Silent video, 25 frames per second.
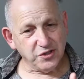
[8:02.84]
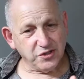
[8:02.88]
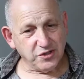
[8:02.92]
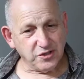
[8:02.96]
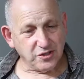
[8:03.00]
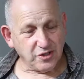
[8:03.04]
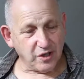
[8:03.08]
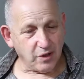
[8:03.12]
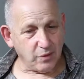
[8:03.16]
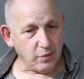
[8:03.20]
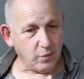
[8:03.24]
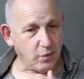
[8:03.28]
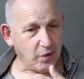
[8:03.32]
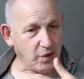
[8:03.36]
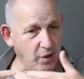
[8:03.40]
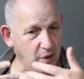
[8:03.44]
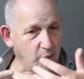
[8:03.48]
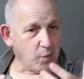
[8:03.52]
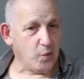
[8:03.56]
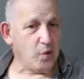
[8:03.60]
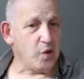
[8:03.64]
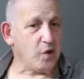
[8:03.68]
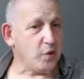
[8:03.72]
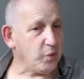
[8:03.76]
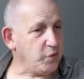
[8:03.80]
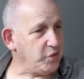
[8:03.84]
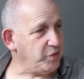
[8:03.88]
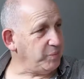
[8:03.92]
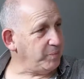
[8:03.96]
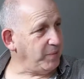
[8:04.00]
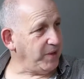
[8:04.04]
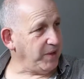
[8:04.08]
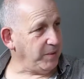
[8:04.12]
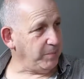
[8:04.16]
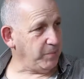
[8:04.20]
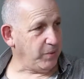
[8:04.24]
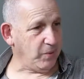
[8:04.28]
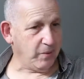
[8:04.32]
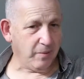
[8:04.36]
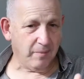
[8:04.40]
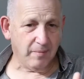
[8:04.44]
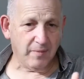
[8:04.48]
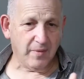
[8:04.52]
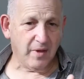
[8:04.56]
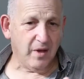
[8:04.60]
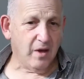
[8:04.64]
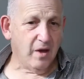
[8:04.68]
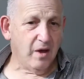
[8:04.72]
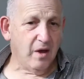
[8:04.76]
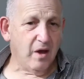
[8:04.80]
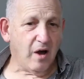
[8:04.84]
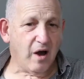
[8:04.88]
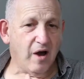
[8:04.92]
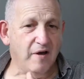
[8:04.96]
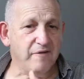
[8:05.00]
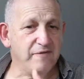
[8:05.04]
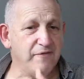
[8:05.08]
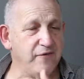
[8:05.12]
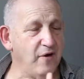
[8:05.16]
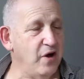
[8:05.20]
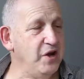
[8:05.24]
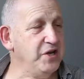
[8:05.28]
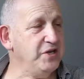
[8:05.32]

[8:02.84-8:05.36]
So when I work with people, I